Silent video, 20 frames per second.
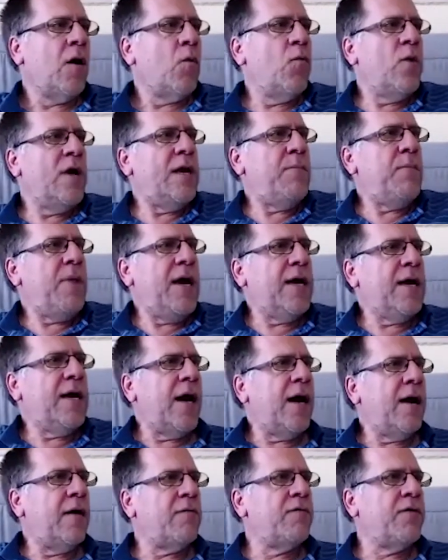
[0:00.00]
we may
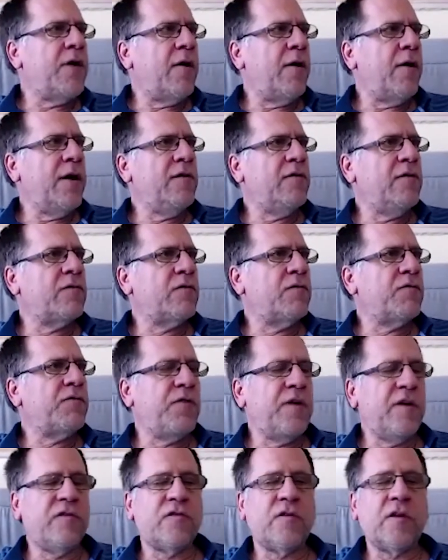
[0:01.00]
get very
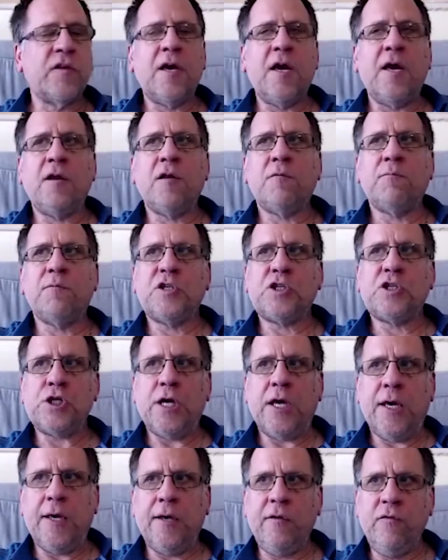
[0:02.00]
sophisticated
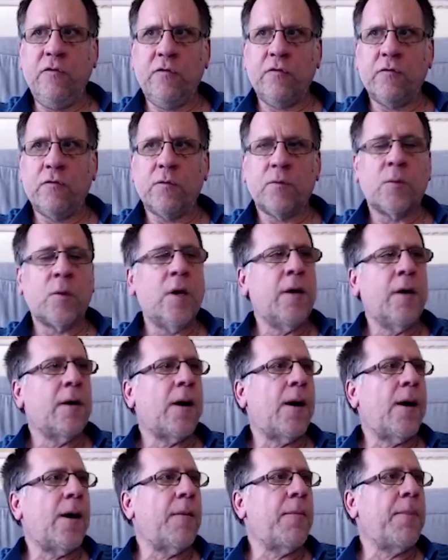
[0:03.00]
machines
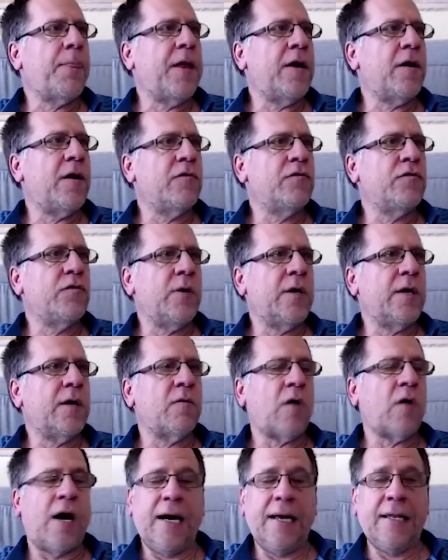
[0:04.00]
um, that are
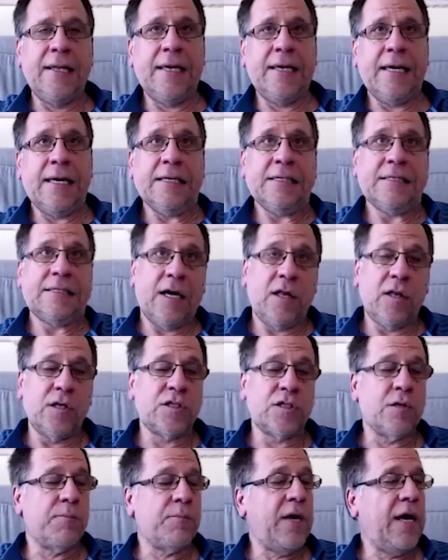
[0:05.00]
doing highly
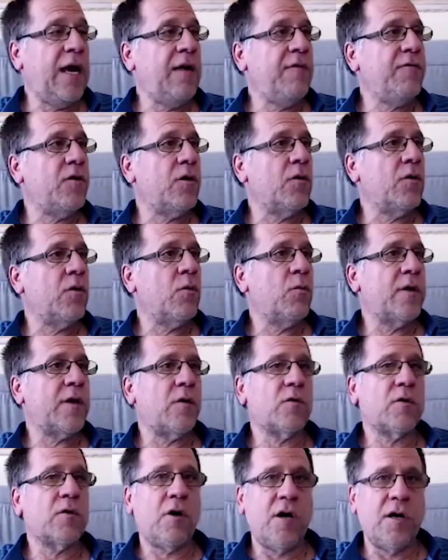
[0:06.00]
intelligent behavior
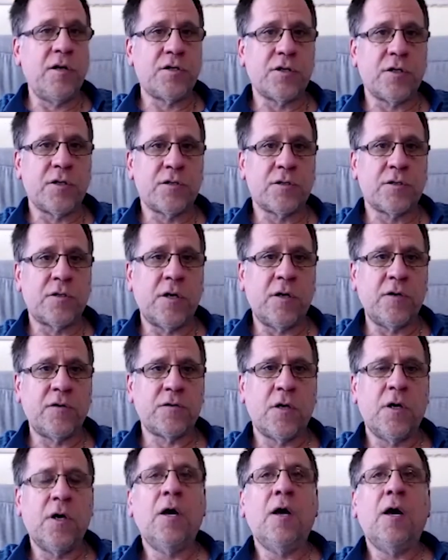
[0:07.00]
without
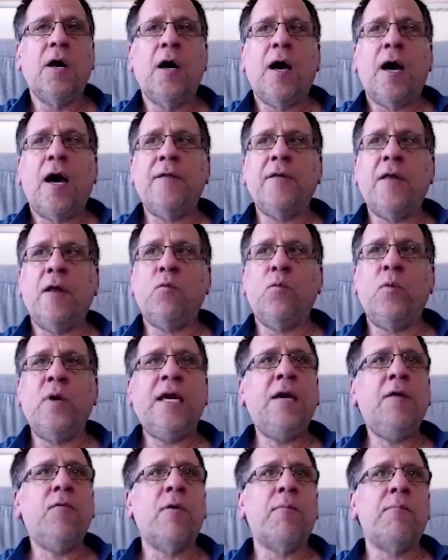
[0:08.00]
consciousness, and then
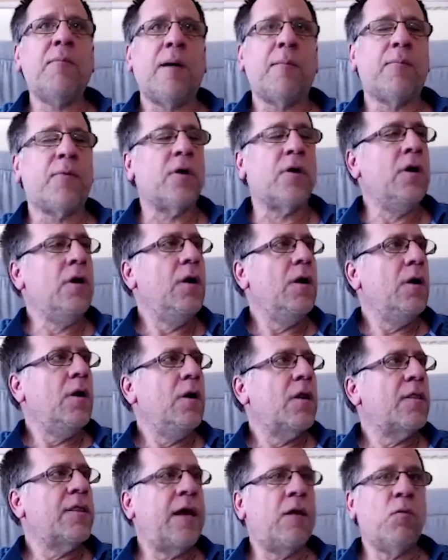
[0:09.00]
we remember
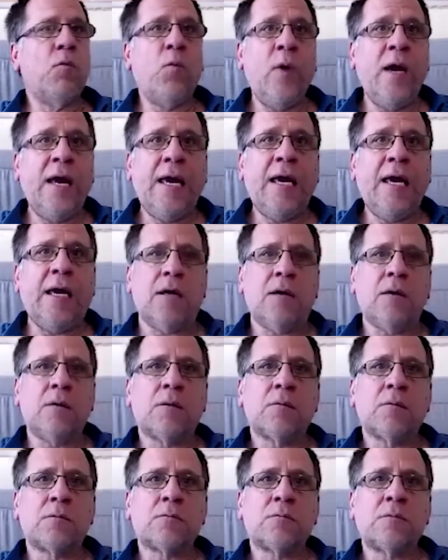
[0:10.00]
that we
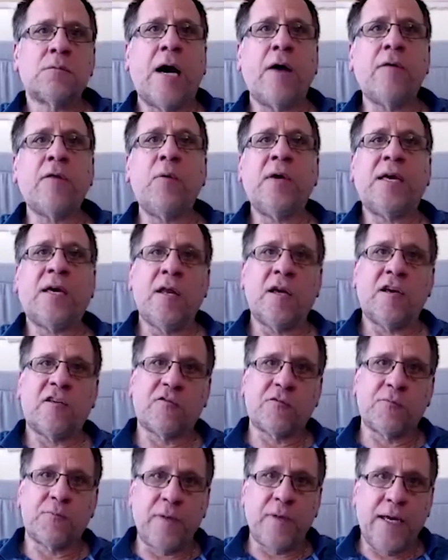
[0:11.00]
now that we can
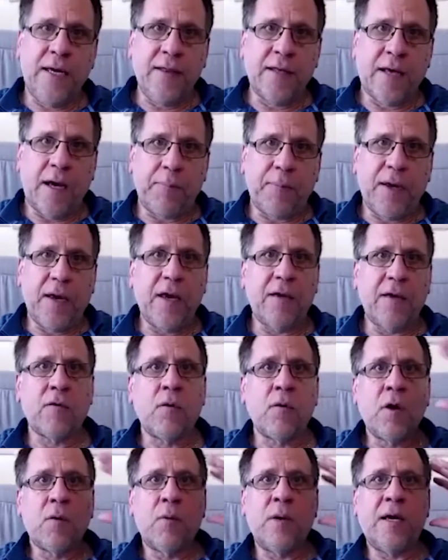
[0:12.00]
explain that behavior,
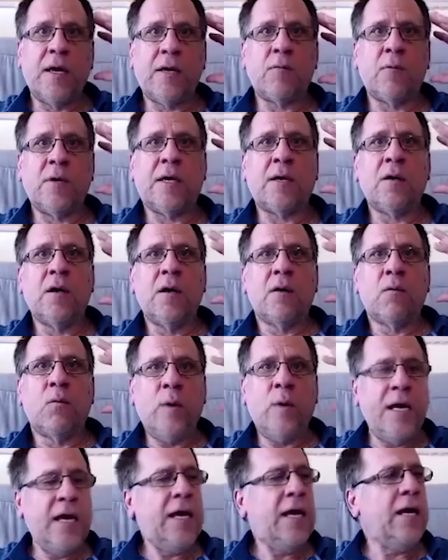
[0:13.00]
we, we,
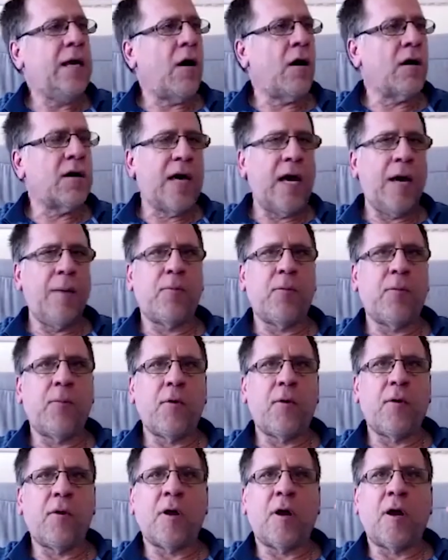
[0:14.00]
we are
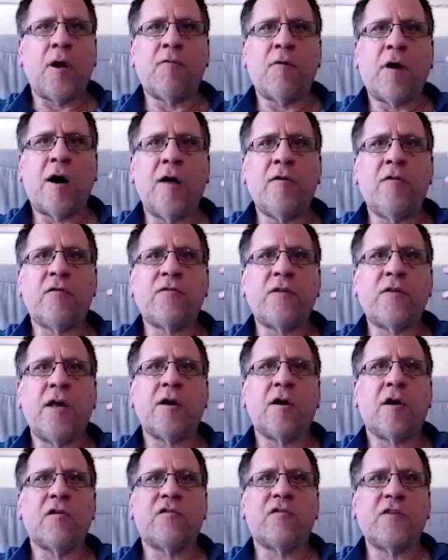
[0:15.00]
capable of
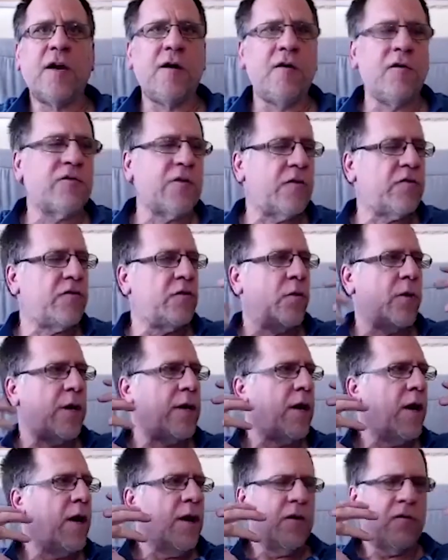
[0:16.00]
understanding ourselves as
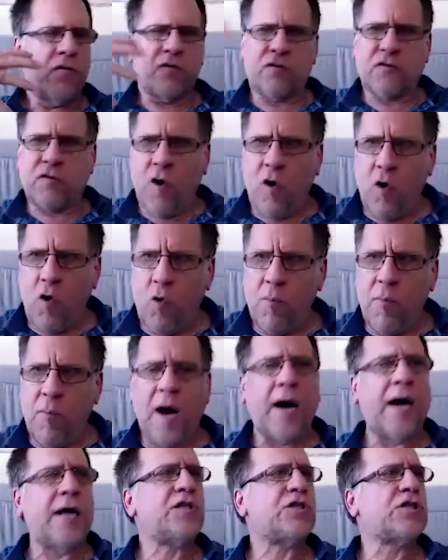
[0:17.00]
doing so
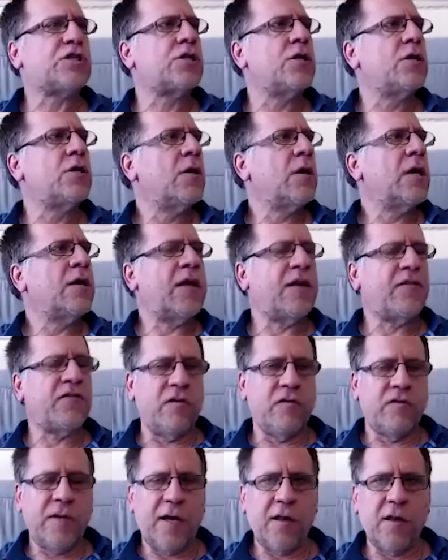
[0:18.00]
much that's
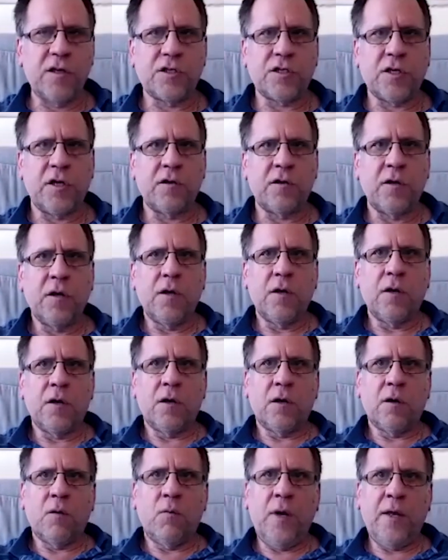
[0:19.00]
intelligent
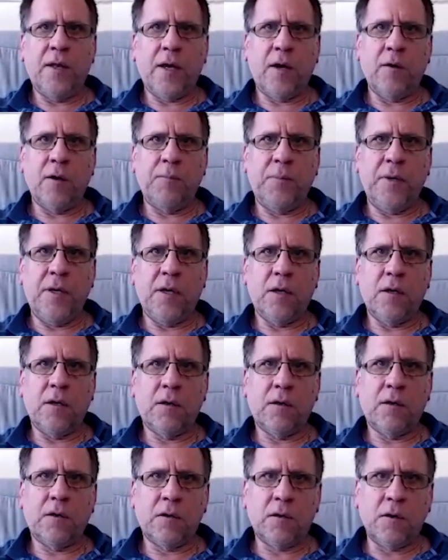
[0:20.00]
without it being
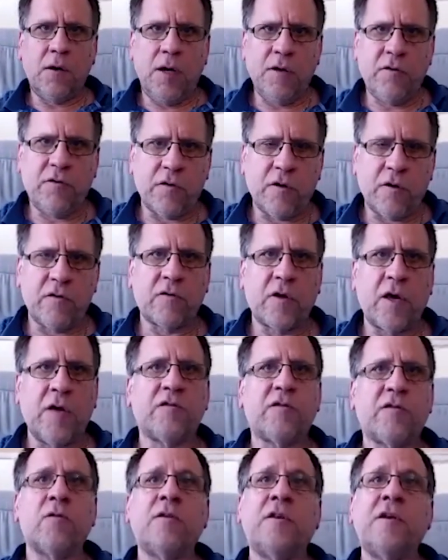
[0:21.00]
conscious.
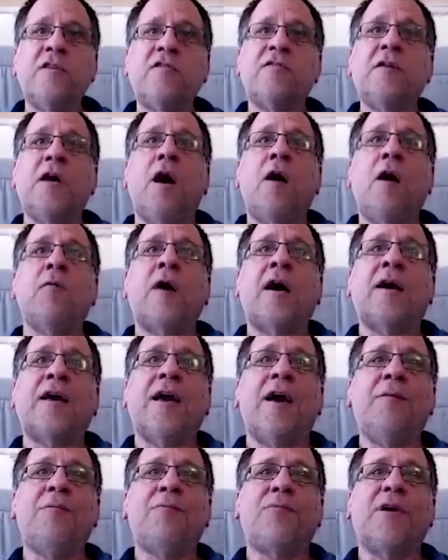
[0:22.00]
And so this now
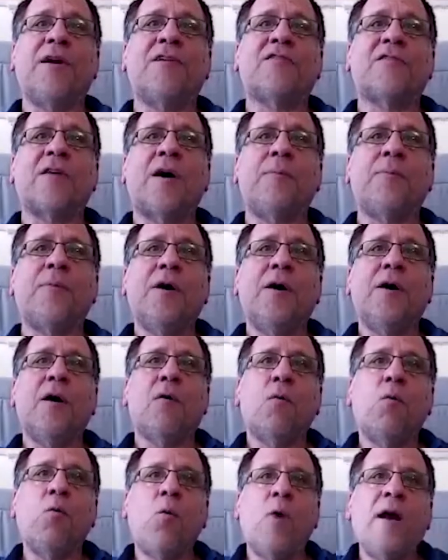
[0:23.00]
again brings up
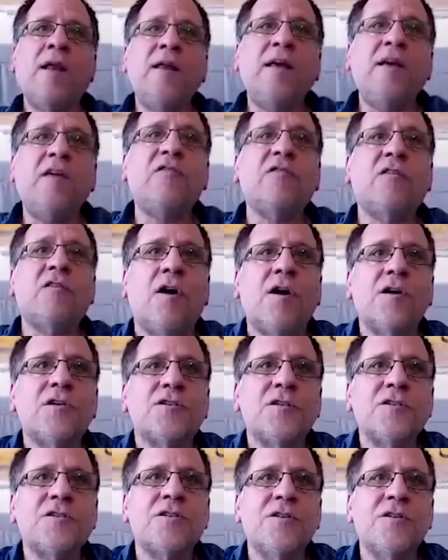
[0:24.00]
what is
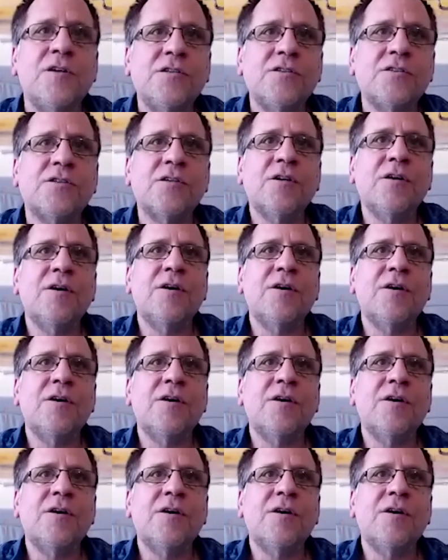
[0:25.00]
consciousness